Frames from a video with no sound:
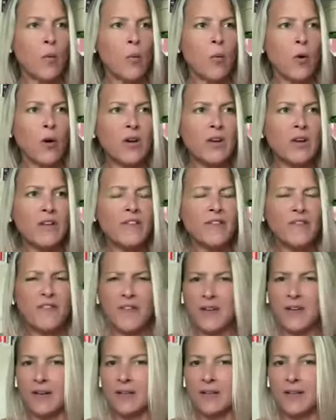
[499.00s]
we're going to
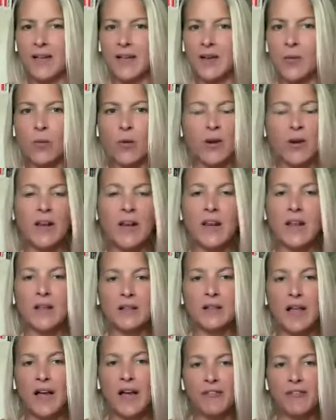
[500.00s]
feel like we're
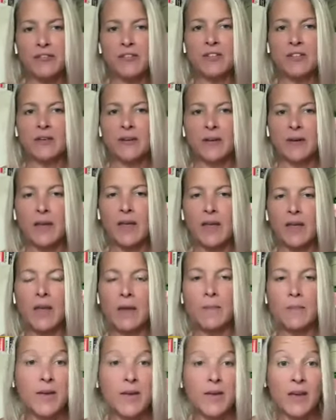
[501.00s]
getting left
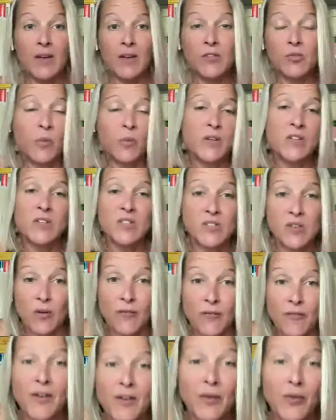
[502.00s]
because we just
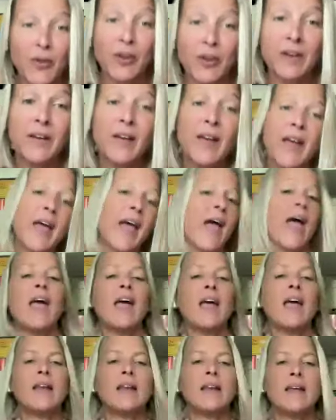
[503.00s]
don't feel good.
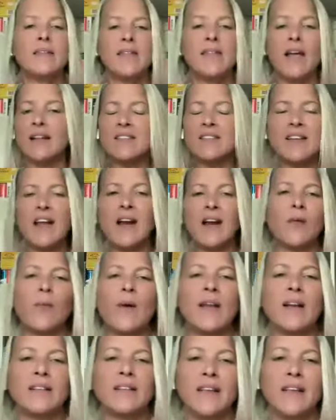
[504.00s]
And that's not a
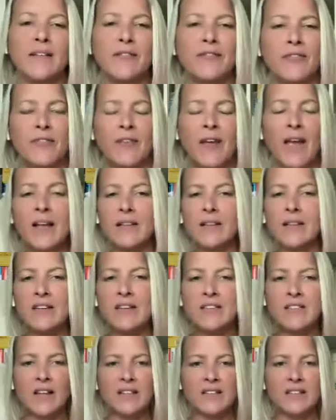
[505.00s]
way to live. At
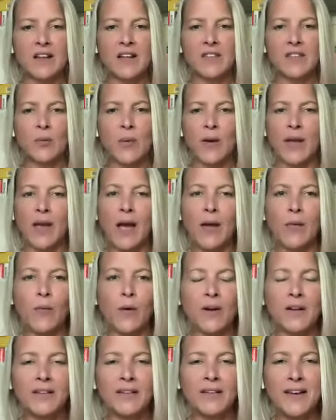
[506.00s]
least that's not the way I
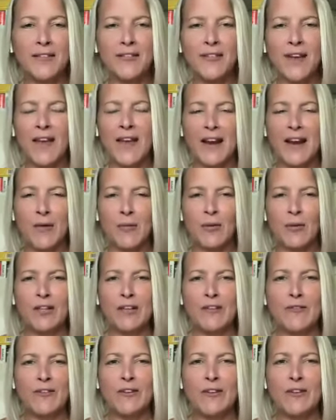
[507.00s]
want to live. And I
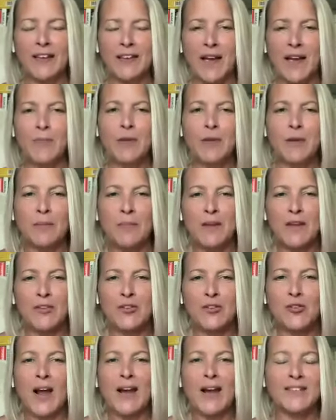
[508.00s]
really feel like I'm going to be
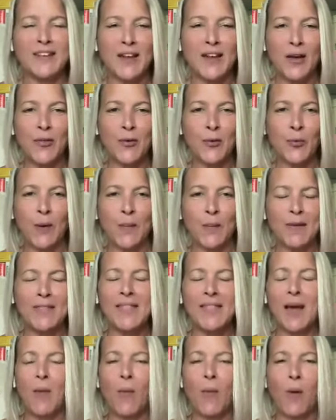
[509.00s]
attracting other
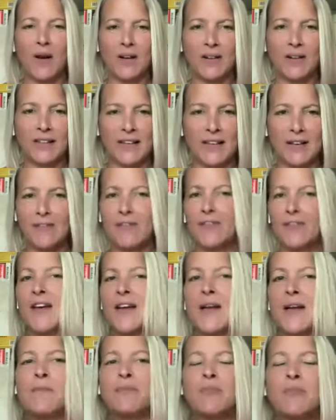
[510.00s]
women that want to live
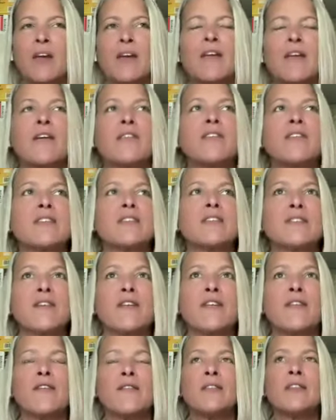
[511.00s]
this
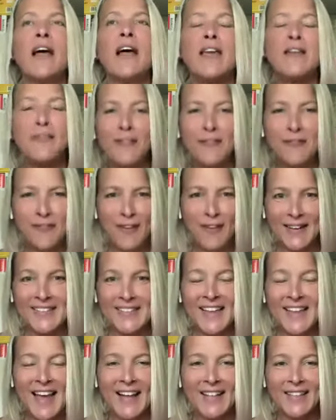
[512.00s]
life of
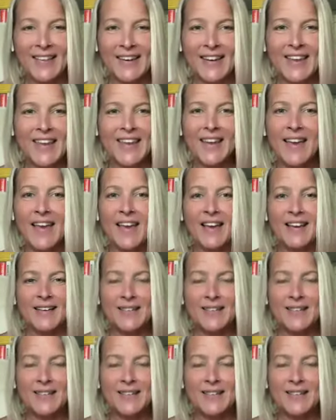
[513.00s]
vitality